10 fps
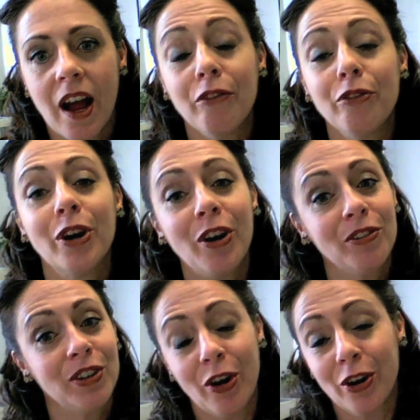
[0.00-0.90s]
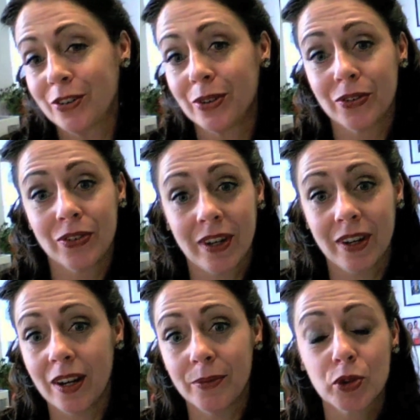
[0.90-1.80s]
I've read all of the articles
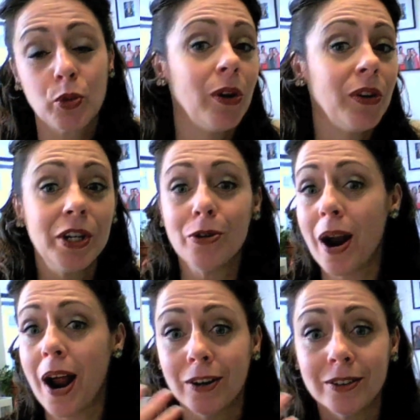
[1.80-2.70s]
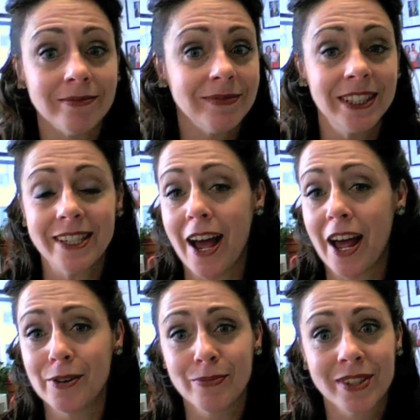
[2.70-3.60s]
swirling around Lisa
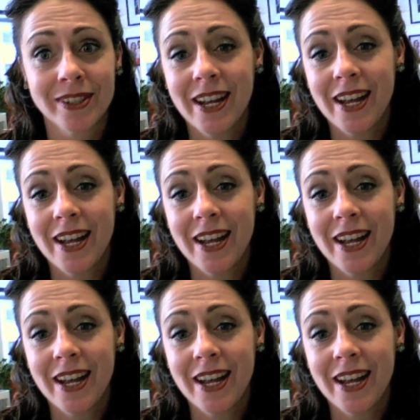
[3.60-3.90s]
Adams,